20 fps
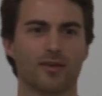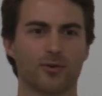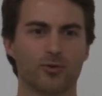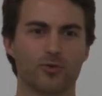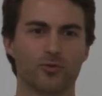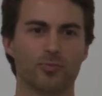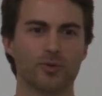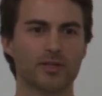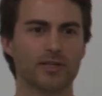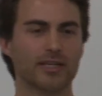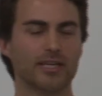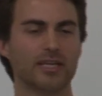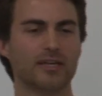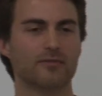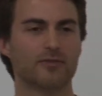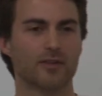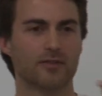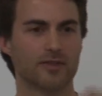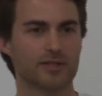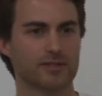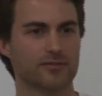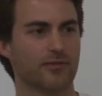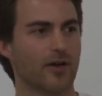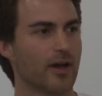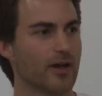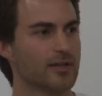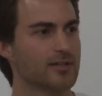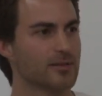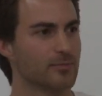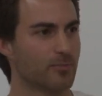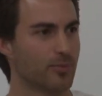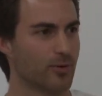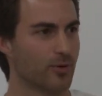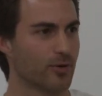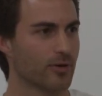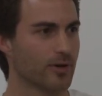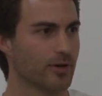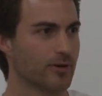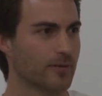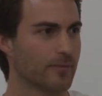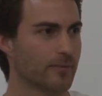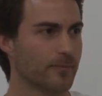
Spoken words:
Who believe that this fight is important